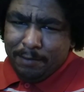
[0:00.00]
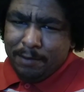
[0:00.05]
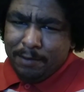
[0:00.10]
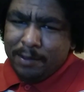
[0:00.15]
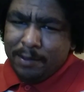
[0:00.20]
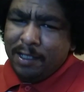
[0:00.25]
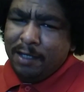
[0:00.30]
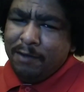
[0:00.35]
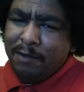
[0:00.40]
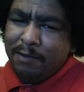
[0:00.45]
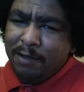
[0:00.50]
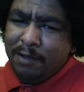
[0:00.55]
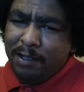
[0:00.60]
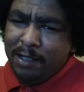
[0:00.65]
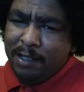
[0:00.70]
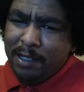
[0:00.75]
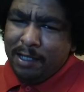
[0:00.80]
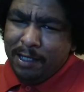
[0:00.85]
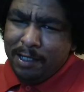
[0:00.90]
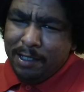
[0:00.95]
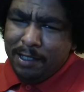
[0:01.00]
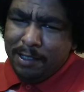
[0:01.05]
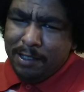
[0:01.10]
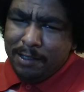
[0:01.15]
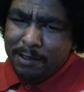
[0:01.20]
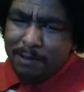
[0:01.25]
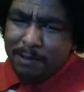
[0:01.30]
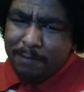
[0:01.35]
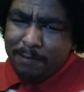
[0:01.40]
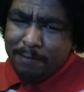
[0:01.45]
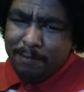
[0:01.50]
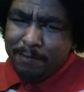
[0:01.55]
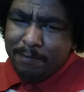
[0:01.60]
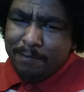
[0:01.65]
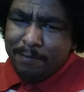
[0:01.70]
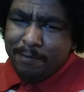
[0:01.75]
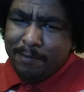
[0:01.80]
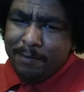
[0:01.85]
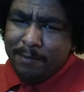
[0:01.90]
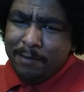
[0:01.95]
Save the kitties.
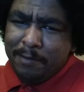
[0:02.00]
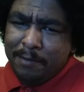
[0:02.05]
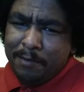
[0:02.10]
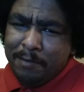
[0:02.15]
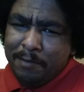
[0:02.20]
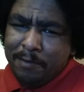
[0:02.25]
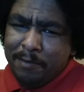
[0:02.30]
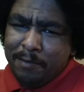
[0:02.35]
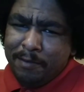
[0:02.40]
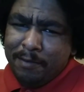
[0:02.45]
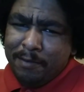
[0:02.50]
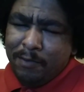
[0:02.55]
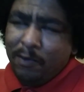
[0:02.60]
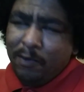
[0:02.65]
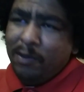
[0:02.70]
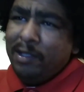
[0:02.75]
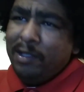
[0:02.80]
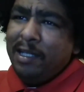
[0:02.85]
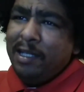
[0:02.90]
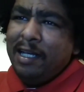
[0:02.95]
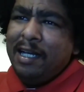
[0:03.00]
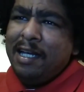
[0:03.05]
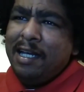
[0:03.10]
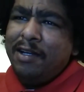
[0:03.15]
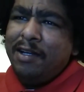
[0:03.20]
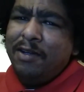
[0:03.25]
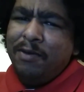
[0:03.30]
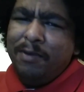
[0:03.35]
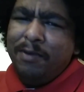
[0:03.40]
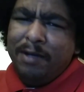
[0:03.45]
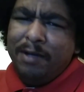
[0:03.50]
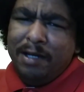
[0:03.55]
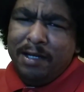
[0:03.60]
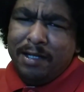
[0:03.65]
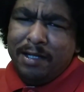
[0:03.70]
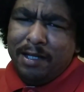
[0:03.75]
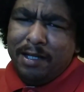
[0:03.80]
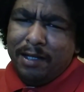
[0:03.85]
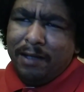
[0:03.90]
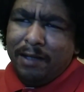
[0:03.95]
What that got to do with
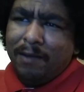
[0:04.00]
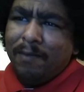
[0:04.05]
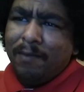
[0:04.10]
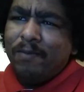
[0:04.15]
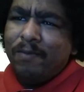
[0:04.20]
anything?